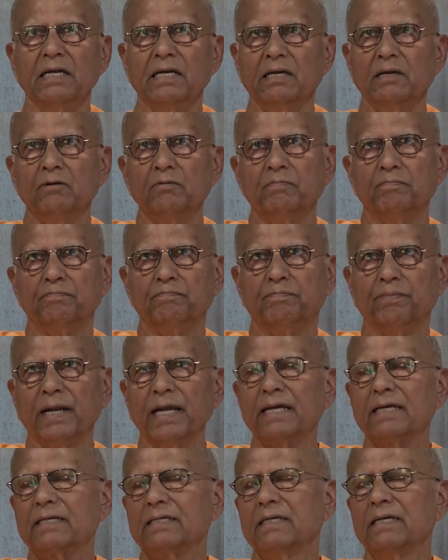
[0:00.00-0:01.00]
You
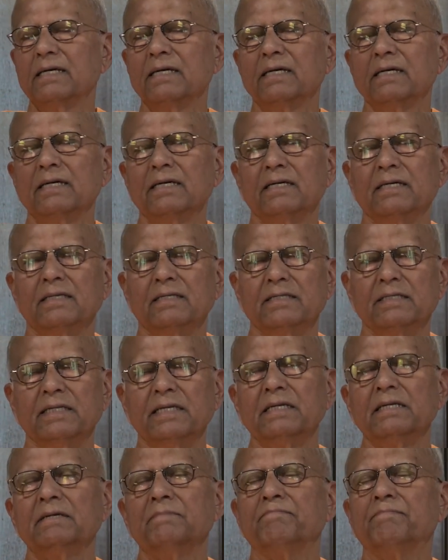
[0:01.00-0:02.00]
break
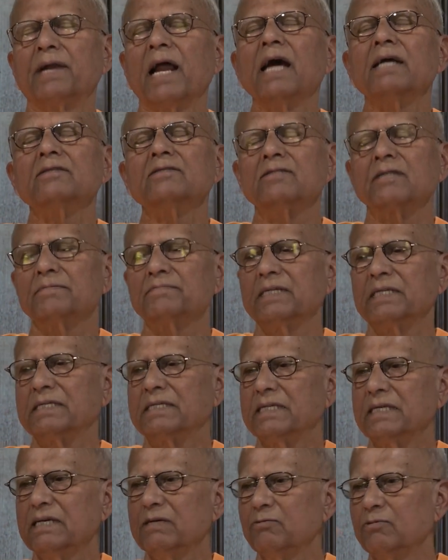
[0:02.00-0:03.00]
the branch of the
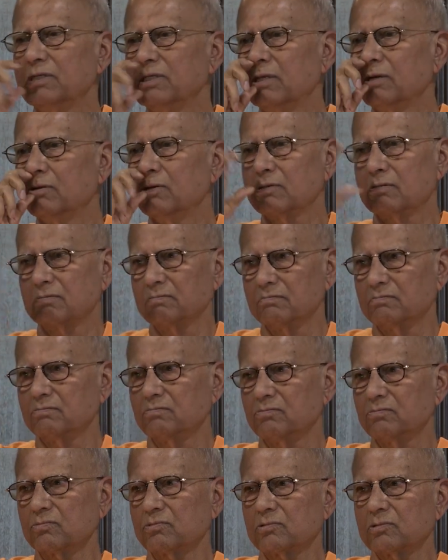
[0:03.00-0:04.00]
tree with your
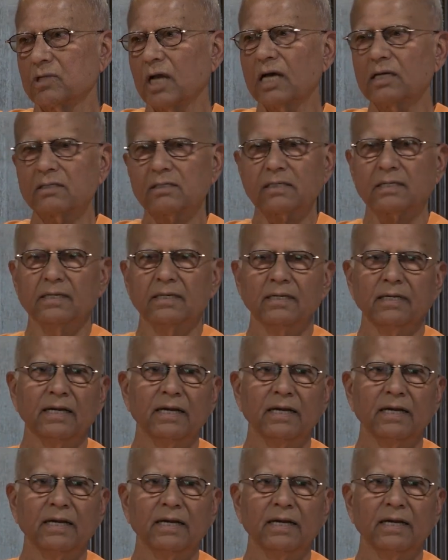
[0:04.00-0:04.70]
tusk,